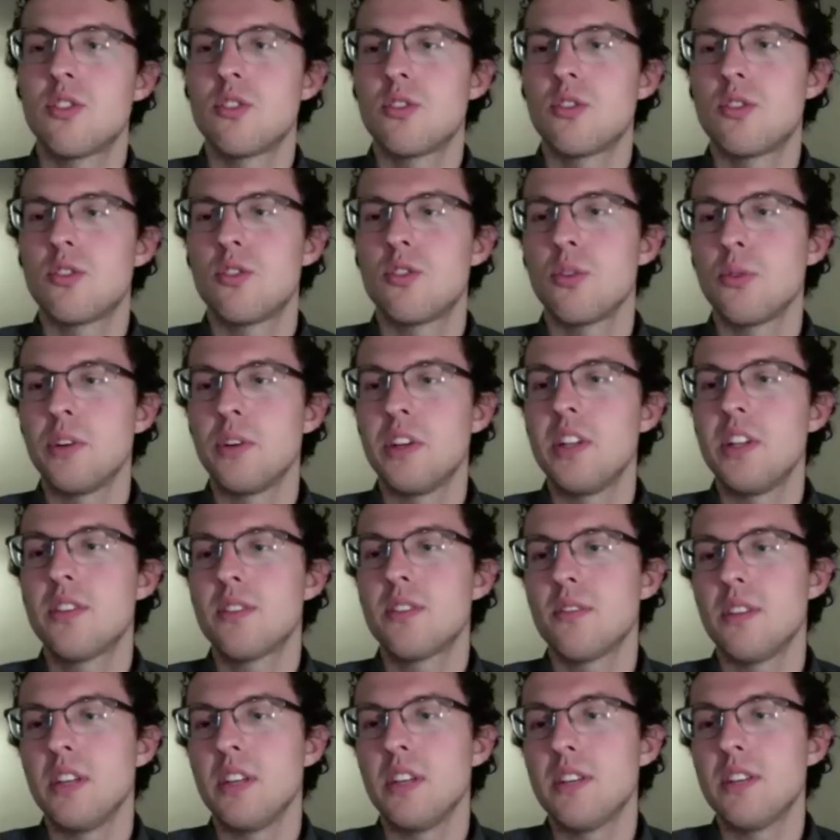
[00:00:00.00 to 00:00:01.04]
So
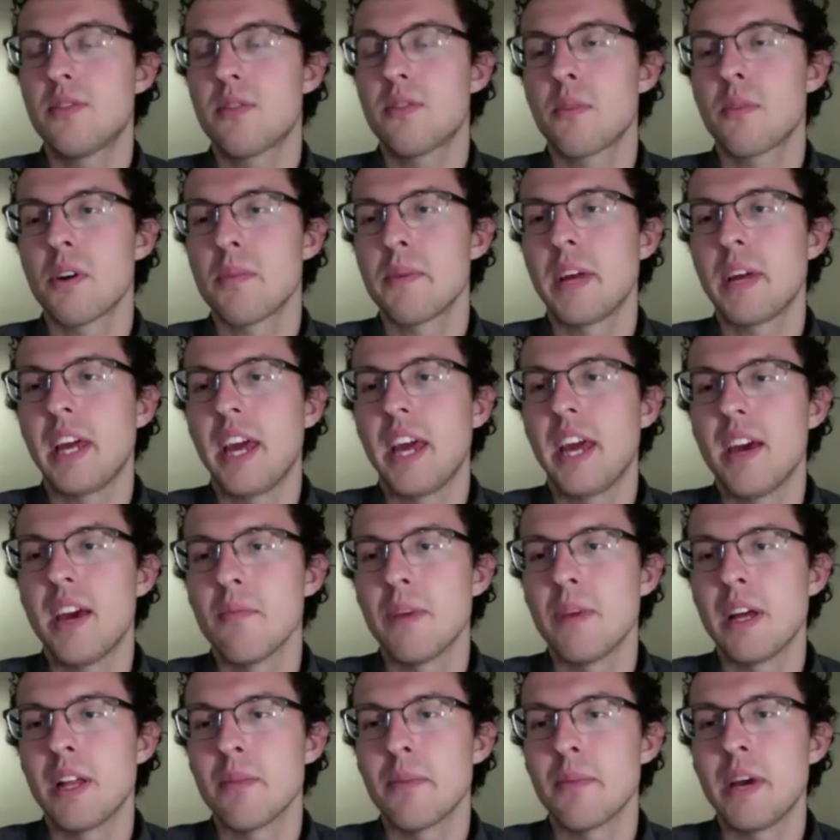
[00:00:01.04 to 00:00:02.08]
he's from
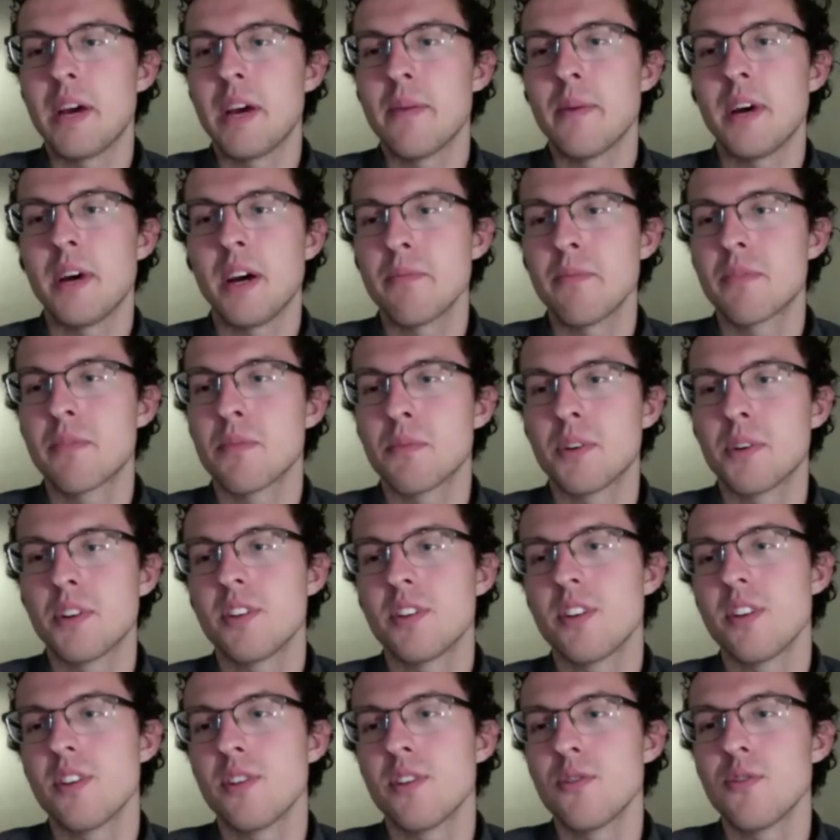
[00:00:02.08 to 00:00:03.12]
Birmingham, Alabama. I'm from
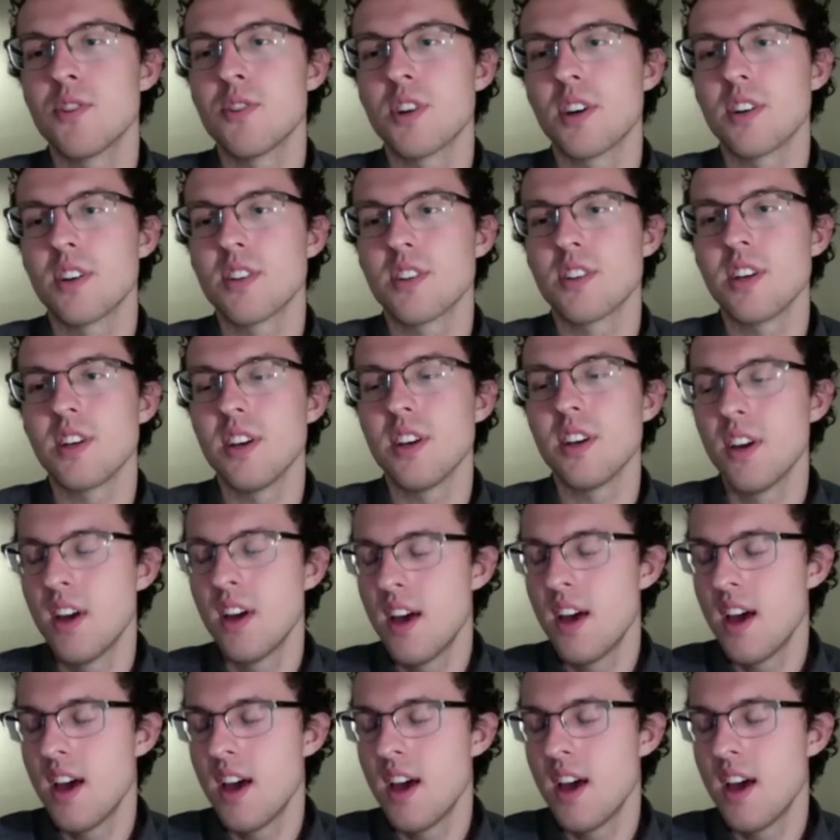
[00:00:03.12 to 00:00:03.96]
Princeton, New Jersey.